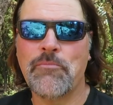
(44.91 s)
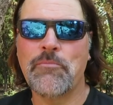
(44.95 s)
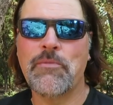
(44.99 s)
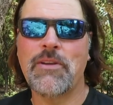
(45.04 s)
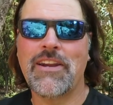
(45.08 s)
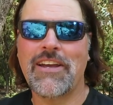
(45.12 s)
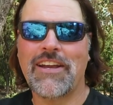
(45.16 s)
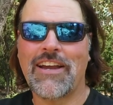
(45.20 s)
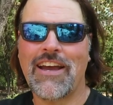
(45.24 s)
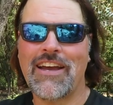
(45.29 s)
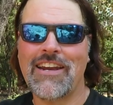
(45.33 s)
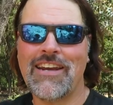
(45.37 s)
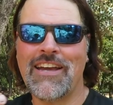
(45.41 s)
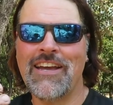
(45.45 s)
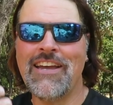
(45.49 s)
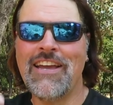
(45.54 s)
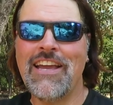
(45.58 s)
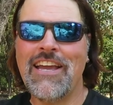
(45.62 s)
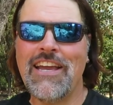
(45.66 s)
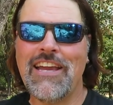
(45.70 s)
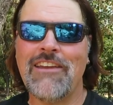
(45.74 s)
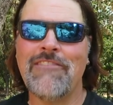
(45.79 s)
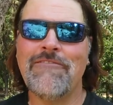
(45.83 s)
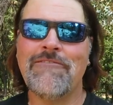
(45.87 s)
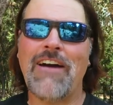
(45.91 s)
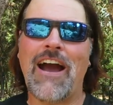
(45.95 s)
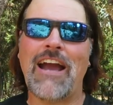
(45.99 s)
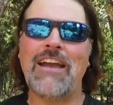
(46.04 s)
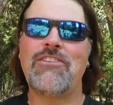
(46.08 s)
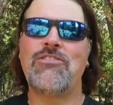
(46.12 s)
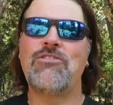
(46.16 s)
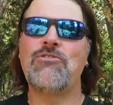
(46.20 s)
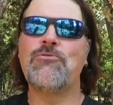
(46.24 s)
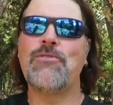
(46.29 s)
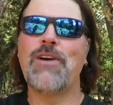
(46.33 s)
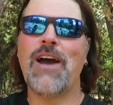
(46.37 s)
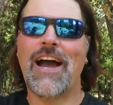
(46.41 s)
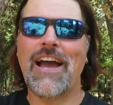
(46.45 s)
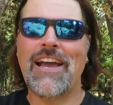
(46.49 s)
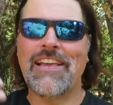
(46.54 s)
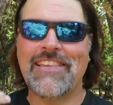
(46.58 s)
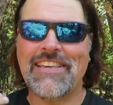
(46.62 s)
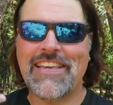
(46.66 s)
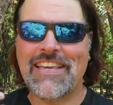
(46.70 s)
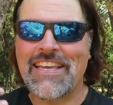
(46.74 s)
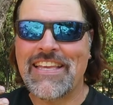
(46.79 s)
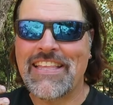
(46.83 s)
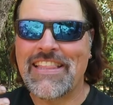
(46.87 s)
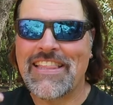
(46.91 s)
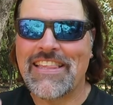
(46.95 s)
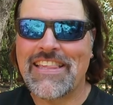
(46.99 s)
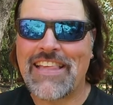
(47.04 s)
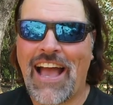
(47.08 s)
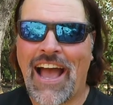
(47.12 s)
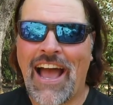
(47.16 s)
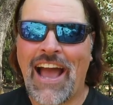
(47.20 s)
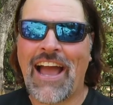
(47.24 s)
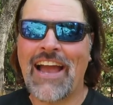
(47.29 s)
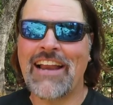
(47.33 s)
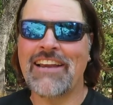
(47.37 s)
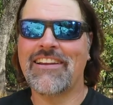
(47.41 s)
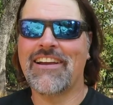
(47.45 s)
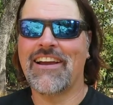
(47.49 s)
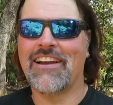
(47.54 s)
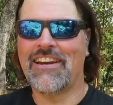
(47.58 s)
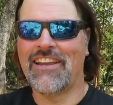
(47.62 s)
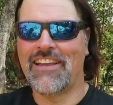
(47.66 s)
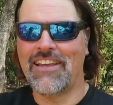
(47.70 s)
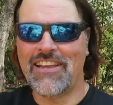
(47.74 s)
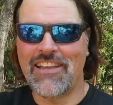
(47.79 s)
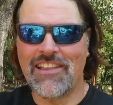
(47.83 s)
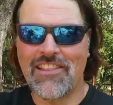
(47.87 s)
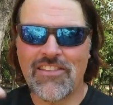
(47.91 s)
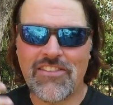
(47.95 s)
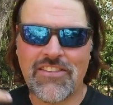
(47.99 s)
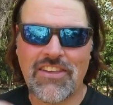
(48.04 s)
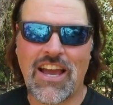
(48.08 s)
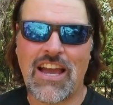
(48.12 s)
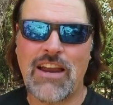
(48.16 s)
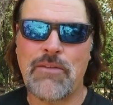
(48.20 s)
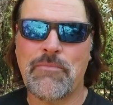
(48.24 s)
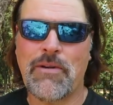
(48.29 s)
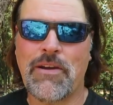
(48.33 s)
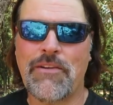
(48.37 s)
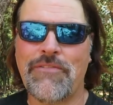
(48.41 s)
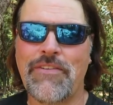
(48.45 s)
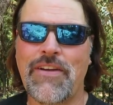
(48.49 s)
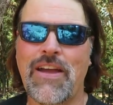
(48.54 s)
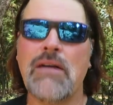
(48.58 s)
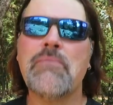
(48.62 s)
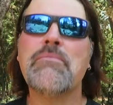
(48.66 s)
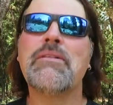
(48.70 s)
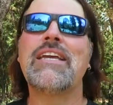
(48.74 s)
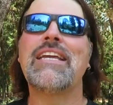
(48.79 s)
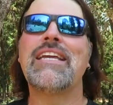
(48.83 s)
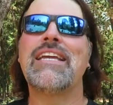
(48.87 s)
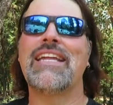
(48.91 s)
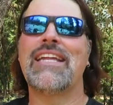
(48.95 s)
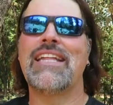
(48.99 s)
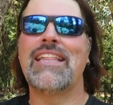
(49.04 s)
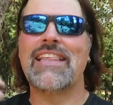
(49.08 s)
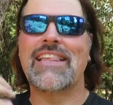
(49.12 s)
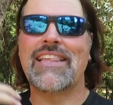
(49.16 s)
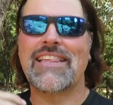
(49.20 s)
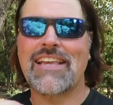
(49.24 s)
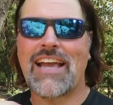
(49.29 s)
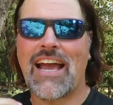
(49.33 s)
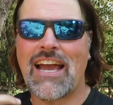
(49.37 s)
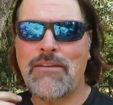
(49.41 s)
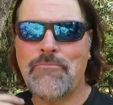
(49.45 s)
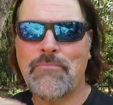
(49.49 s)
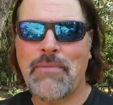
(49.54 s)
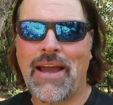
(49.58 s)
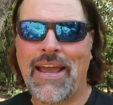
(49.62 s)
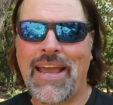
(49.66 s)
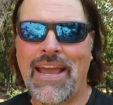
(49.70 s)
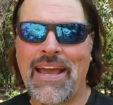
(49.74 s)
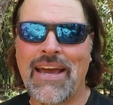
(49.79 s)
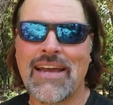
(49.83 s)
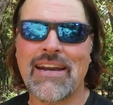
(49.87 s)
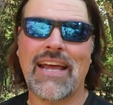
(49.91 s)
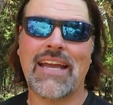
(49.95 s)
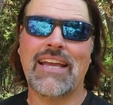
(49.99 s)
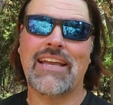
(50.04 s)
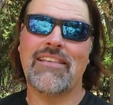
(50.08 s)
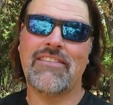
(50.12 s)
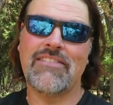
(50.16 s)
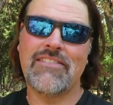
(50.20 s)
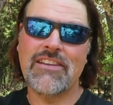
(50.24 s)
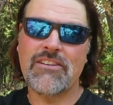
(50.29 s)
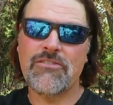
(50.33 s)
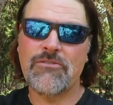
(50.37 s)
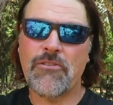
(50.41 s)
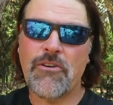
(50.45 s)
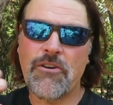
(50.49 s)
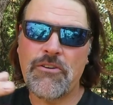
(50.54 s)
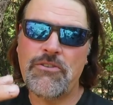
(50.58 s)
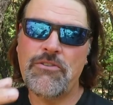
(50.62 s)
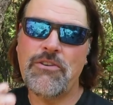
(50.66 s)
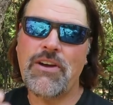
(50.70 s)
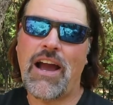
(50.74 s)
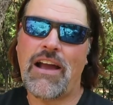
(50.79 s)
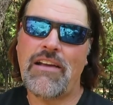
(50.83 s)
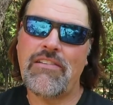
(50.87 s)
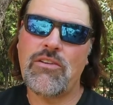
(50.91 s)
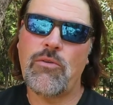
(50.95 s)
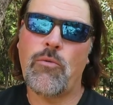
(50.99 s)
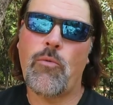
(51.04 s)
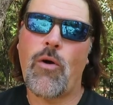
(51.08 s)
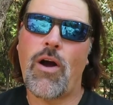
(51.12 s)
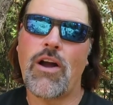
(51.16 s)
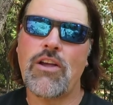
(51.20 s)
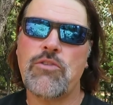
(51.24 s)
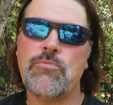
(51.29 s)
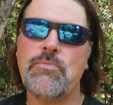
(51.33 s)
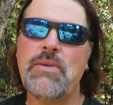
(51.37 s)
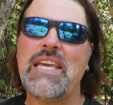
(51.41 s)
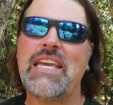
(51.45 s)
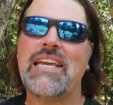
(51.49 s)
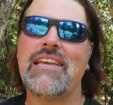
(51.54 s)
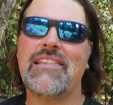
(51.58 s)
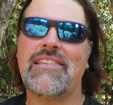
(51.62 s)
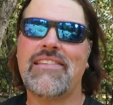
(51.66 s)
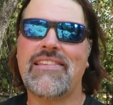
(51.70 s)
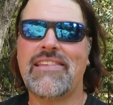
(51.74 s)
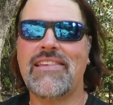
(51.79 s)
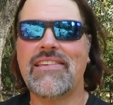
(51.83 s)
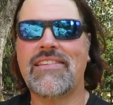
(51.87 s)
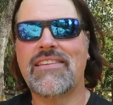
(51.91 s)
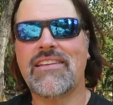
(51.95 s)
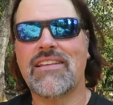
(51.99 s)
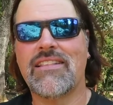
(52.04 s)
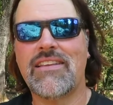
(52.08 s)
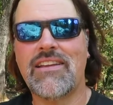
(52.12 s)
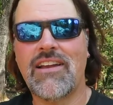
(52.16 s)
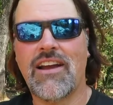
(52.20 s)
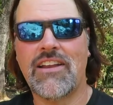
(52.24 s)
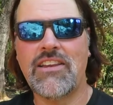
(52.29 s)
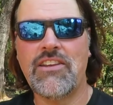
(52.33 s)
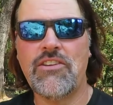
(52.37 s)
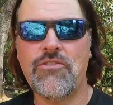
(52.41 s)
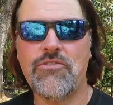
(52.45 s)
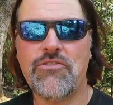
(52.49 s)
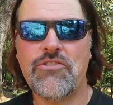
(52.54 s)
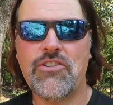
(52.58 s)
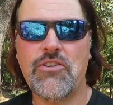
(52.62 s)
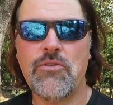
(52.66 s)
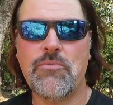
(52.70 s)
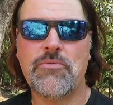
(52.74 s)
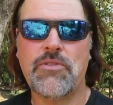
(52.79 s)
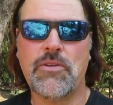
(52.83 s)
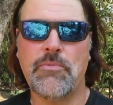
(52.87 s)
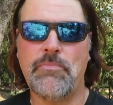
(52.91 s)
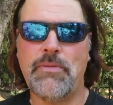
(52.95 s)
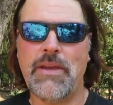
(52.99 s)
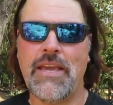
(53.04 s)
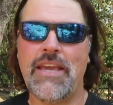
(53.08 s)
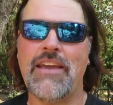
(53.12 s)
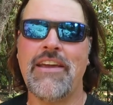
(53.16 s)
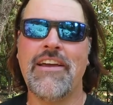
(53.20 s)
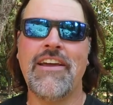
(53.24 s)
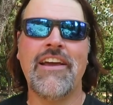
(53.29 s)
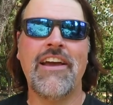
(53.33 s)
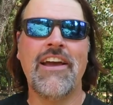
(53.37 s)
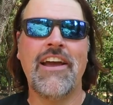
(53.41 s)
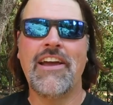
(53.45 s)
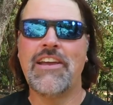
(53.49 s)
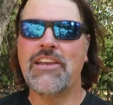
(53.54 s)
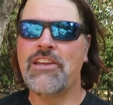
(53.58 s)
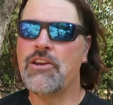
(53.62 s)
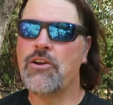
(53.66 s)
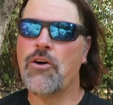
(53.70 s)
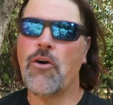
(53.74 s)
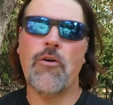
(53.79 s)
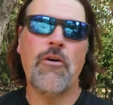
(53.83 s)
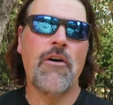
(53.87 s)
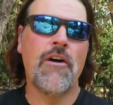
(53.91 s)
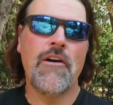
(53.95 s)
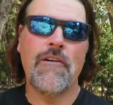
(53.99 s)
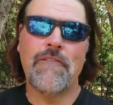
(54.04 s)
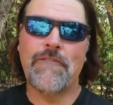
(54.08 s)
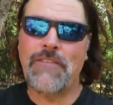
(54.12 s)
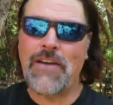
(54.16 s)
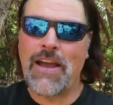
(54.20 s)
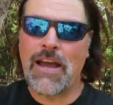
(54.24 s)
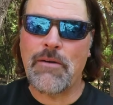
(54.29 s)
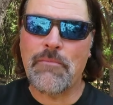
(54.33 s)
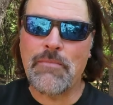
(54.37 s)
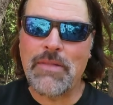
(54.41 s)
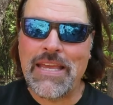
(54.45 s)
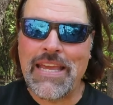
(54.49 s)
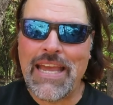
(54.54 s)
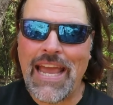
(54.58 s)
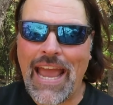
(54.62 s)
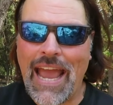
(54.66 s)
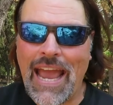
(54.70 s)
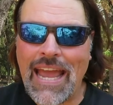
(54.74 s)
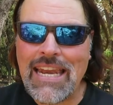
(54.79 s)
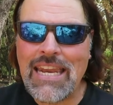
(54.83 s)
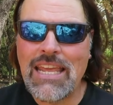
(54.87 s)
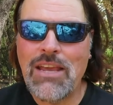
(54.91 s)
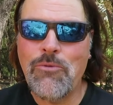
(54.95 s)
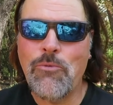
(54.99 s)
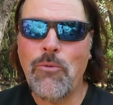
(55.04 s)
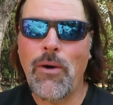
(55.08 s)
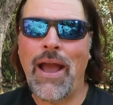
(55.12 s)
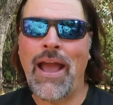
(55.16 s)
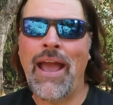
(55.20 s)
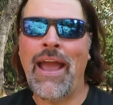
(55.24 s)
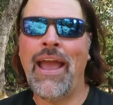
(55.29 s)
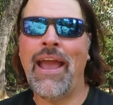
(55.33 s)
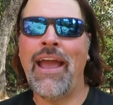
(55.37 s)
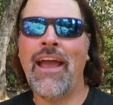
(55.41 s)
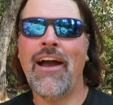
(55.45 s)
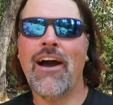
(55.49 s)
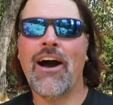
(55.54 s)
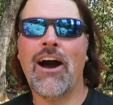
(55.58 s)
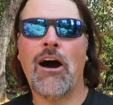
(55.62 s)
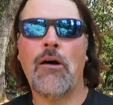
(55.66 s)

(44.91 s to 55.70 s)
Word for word: I'm gonna kinda invite you guys inside, kinda inside my family, inside my head. I consider all you guys that watch me consistently on YouTube to be, you know, family anyway.